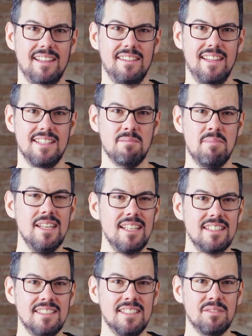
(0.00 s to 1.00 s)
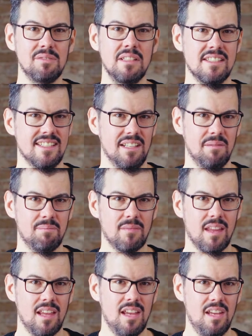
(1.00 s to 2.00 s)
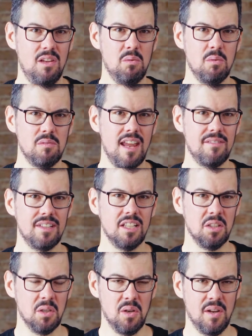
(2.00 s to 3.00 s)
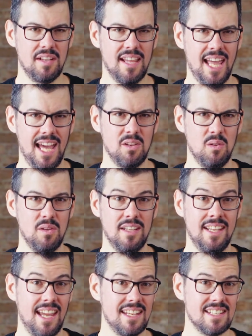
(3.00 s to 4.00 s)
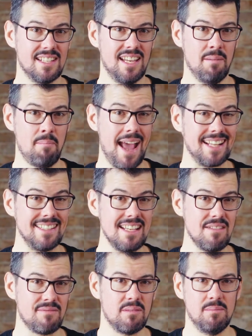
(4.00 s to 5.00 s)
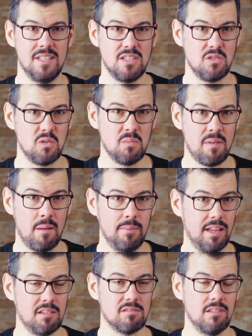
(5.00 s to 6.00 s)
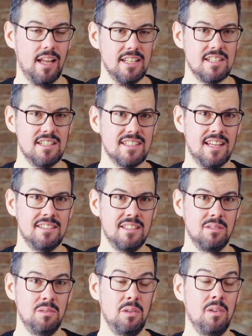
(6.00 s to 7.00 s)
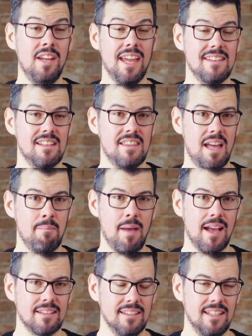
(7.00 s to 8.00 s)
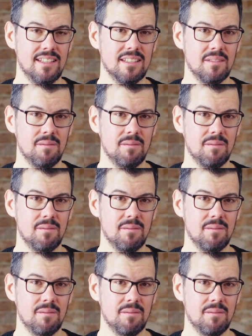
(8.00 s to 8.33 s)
There's a big difference here. You will never learn how to get a backlink from digital public relations until you get that backlink.